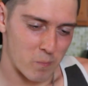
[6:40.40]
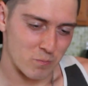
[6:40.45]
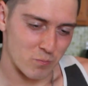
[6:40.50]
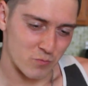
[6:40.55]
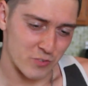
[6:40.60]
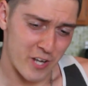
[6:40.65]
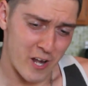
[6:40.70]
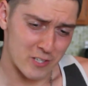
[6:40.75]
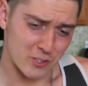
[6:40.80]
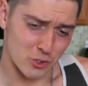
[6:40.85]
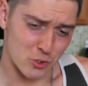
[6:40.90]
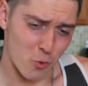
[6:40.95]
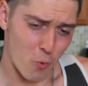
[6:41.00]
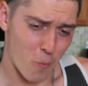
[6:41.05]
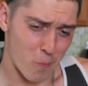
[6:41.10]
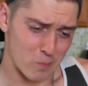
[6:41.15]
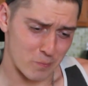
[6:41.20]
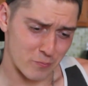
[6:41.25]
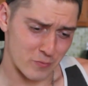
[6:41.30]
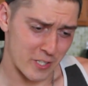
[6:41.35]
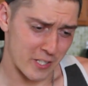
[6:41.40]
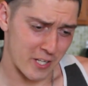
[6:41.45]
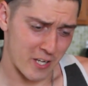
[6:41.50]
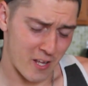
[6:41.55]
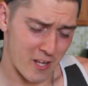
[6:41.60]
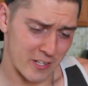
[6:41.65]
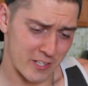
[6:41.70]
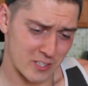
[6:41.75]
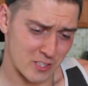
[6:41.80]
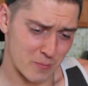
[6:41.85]
Yeah, so I
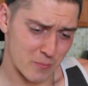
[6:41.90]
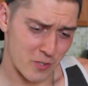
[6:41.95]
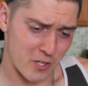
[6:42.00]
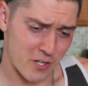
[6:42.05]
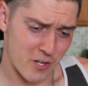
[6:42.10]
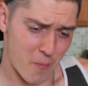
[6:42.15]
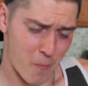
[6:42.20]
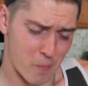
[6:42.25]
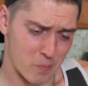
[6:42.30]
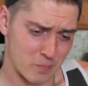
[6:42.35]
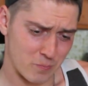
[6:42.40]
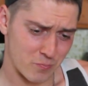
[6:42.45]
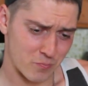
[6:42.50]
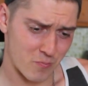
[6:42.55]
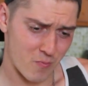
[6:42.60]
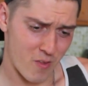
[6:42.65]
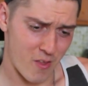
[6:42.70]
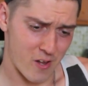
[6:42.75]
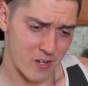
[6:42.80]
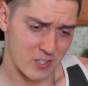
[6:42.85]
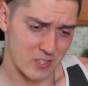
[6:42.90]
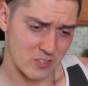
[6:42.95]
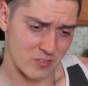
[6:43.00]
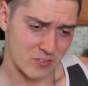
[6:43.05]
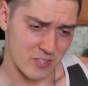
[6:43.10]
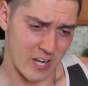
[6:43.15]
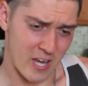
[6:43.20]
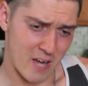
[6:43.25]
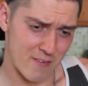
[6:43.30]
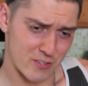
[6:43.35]
guess
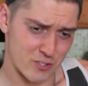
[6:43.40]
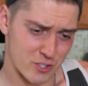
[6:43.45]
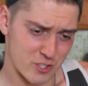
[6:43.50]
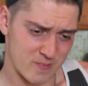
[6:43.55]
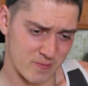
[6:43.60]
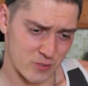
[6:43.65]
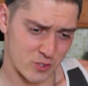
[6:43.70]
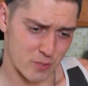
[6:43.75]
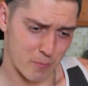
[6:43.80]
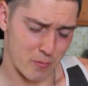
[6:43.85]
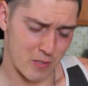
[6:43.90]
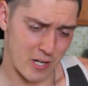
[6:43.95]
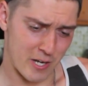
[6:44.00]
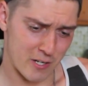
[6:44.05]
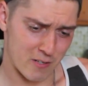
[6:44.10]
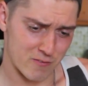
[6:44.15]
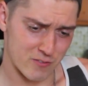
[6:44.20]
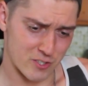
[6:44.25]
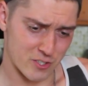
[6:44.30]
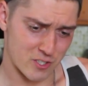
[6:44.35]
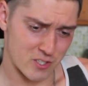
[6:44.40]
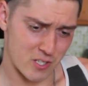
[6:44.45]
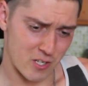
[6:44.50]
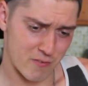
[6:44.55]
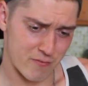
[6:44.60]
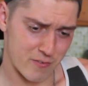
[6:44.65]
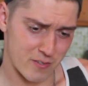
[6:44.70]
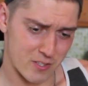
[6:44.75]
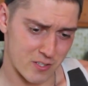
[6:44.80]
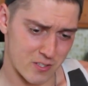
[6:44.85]
I have a supplier of this
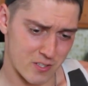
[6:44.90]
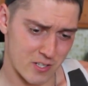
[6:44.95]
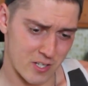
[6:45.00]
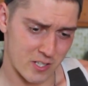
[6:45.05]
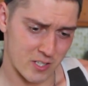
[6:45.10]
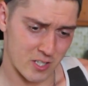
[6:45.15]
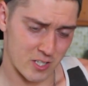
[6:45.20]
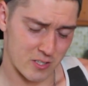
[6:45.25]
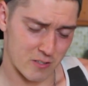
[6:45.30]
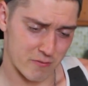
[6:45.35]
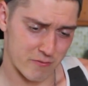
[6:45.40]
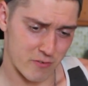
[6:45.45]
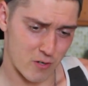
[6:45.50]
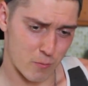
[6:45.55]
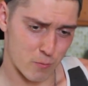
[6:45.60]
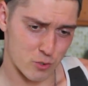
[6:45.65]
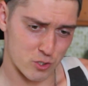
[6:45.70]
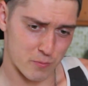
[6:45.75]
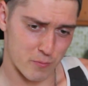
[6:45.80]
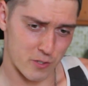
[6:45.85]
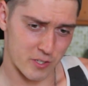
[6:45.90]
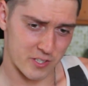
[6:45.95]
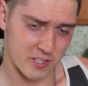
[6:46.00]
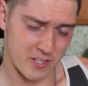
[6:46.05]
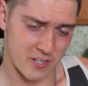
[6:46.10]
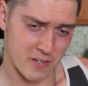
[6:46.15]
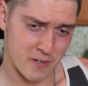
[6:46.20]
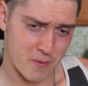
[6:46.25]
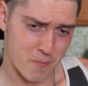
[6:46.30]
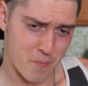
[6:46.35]
stuff at the farmer's
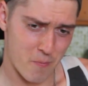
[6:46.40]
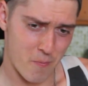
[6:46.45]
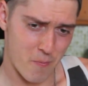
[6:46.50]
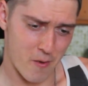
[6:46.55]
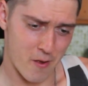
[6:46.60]
market here.